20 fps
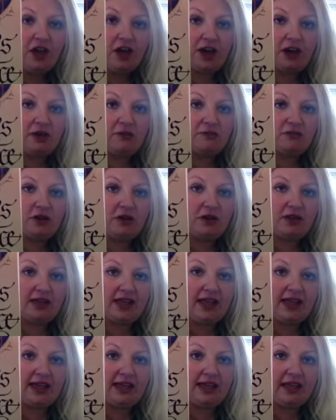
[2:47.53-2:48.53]
Not
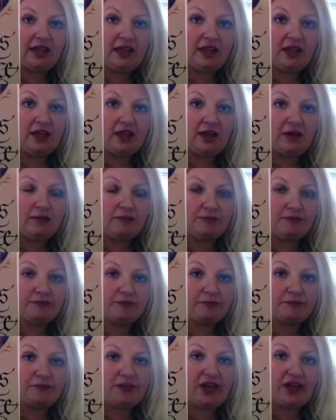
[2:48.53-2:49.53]
like
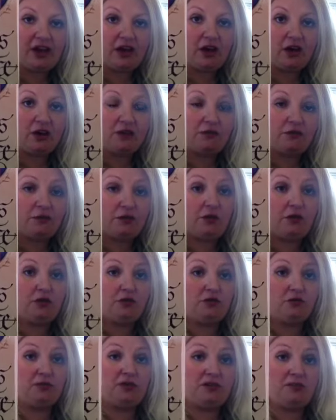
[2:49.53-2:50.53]
I got
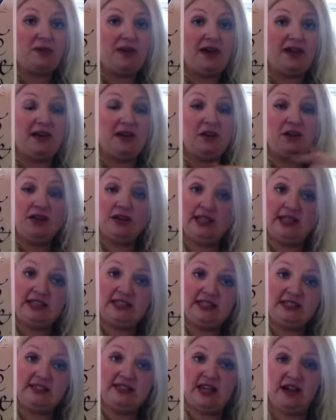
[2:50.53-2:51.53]
confused with my
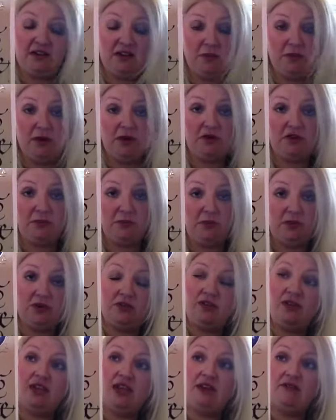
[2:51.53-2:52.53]
latest Harry Potter book
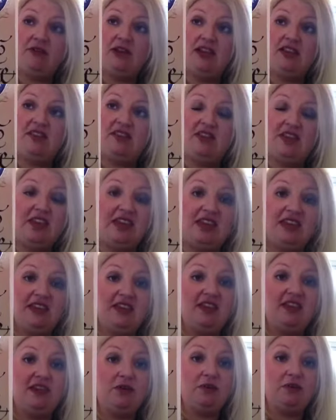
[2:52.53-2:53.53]
that I read thinking
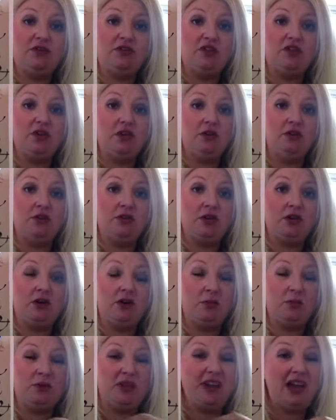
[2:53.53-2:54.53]
that it was a
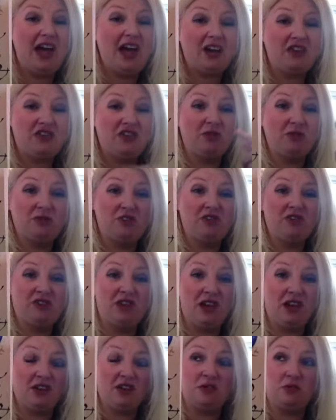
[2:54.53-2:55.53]
unicorn, but it actually was a
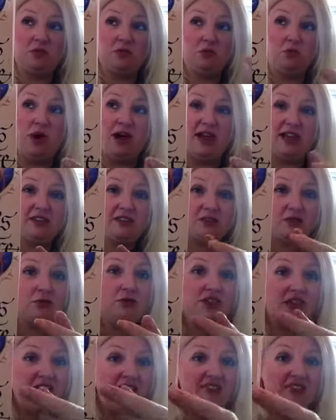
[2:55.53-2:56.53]
stag that was white. So
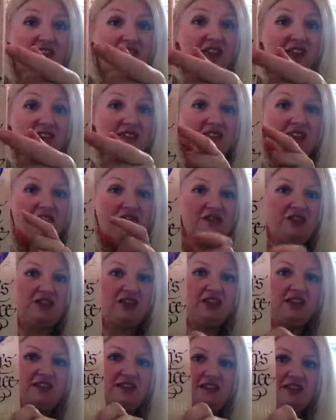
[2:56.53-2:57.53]
yes, this
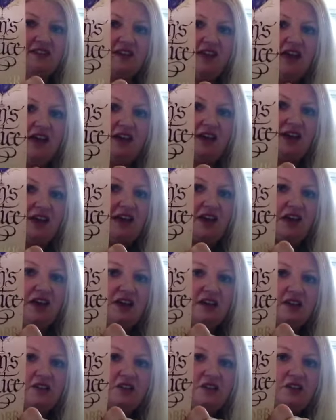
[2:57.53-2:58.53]
definitely is a stag,
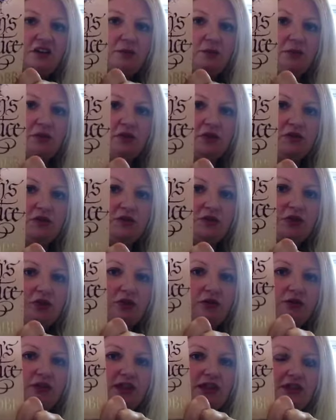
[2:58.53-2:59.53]
and it's got beautiful
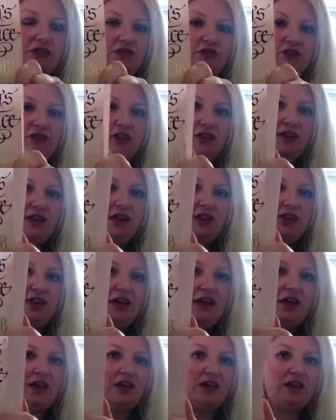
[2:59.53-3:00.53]
gold lettering on it.
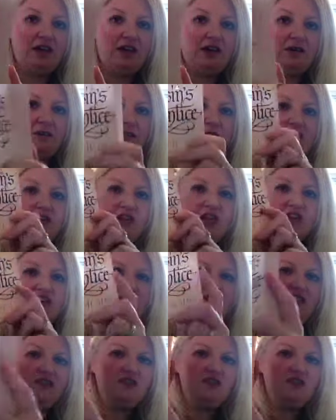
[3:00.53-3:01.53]
So yeah, so
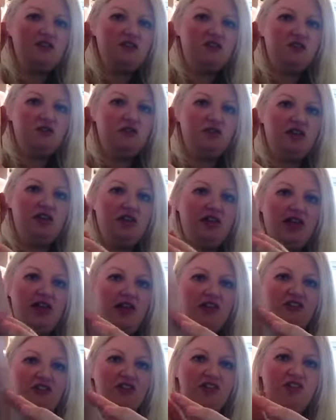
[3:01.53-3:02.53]
this too thick
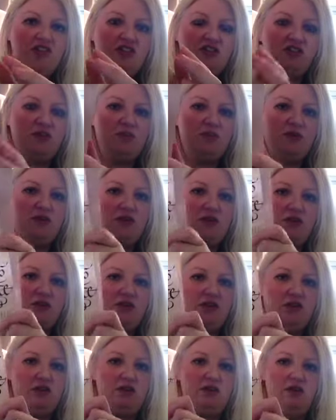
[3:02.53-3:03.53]
actually. I think some of the
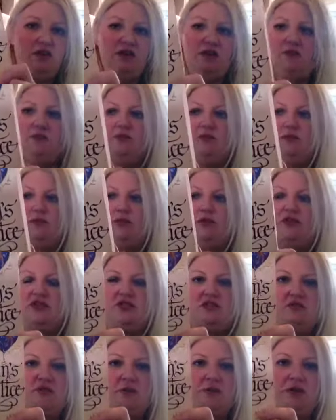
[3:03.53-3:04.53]
other books
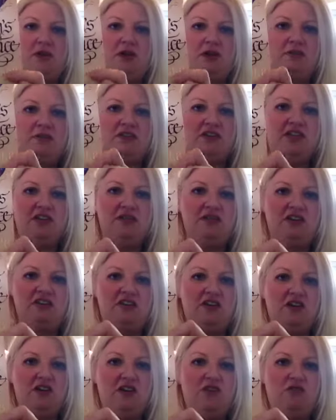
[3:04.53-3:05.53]
in Robin Hobb's series
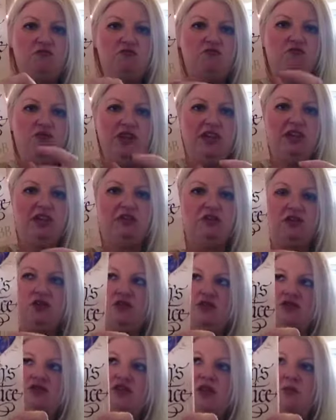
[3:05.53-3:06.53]
are real
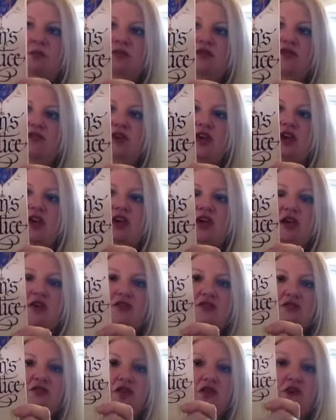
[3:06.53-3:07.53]
doorstoppers.
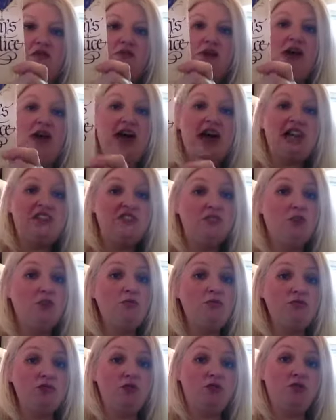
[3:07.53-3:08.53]
So I
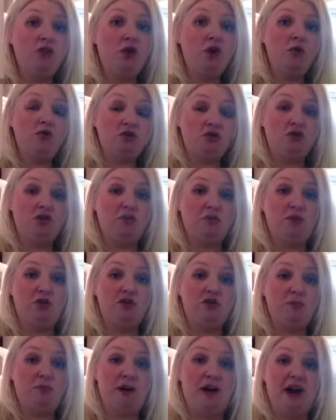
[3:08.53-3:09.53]
don't know too
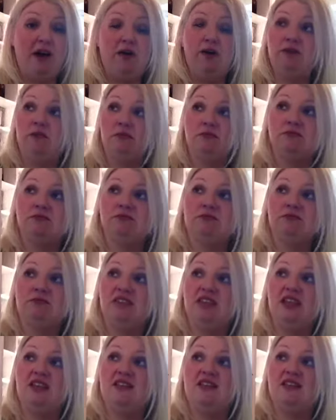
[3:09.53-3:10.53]
much about
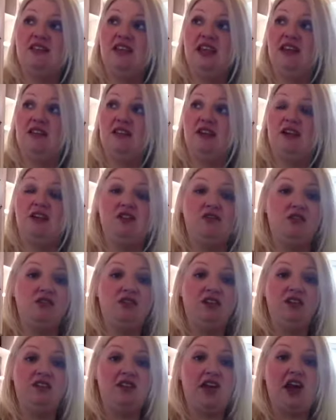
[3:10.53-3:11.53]
this series or
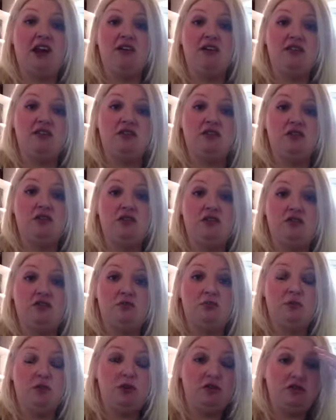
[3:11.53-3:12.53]
these characters or
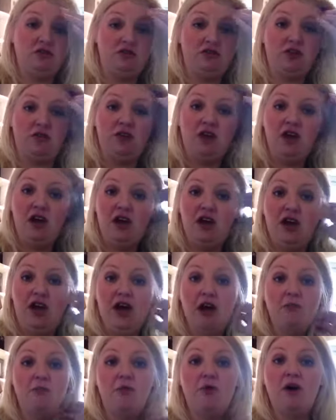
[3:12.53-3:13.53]
this world, so
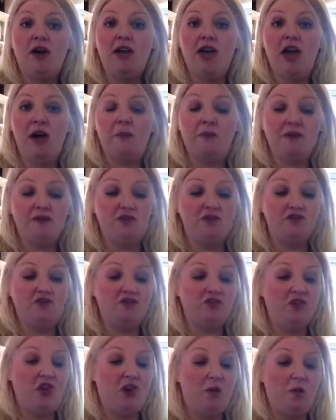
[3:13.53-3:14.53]
I'm quite happy to
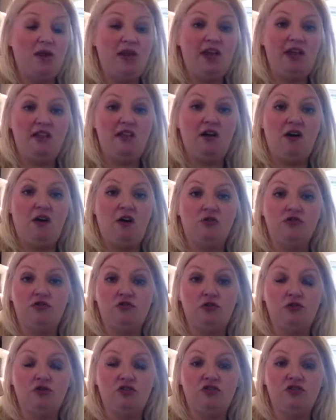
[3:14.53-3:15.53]
just go in on
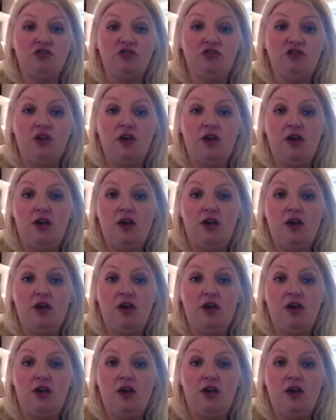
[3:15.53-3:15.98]
trust,